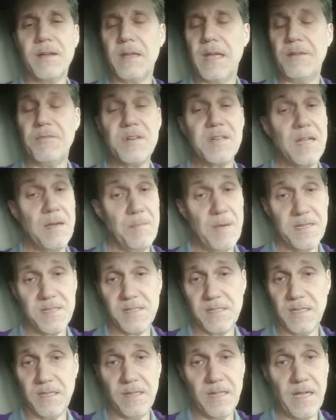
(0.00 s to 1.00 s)
every time I
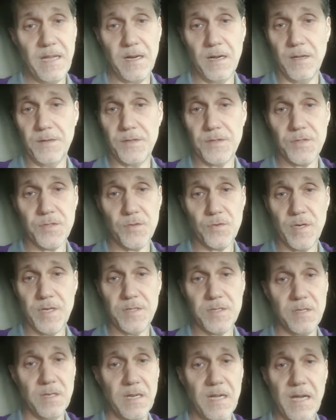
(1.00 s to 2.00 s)
see that on the
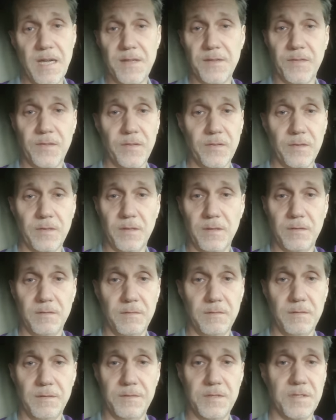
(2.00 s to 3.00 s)
streets, you guys,
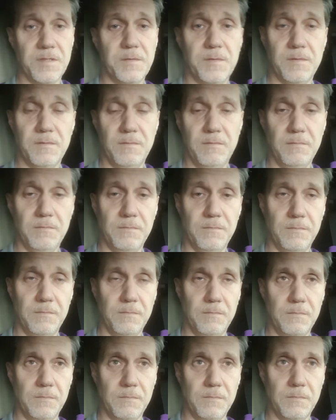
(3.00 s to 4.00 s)
just
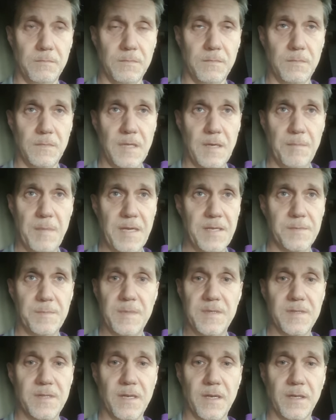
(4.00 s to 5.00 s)
that makes me
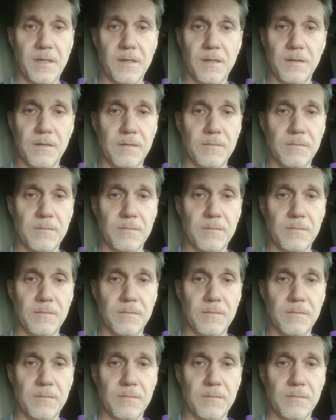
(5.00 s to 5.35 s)
sick.